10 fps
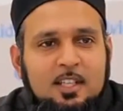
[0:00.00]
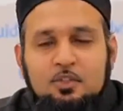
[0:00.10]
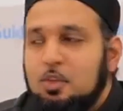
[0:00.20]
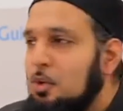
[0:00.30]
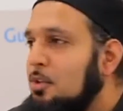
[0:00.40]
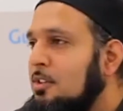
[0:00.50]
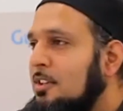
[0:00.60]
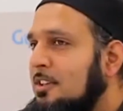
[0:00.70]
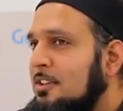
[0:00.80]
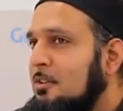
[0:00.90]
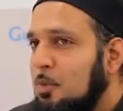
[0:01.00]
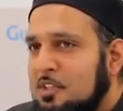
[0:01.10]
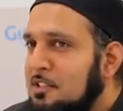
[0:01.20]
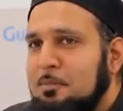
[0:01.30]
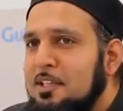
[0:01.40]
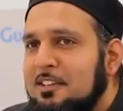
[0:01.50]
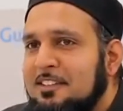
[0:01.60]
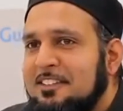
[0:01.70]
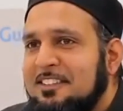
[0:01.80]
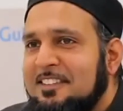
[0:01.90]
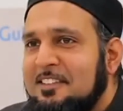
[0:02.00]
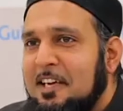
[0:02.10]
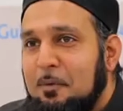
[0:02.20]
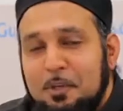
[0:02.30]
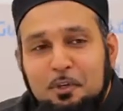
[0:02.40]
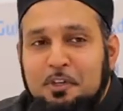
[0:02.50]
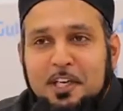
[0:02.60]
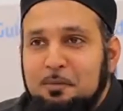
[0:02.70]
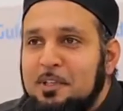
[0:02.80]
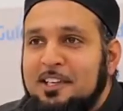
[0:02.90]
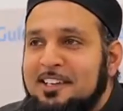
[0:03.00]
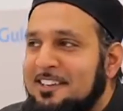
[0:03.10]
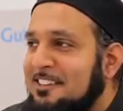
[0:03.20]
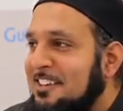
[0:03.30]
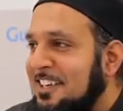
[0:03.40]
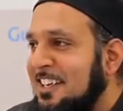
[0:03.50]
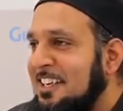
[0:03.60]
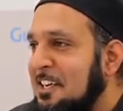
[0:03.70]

So, what does it mean? I want you to tell me, right?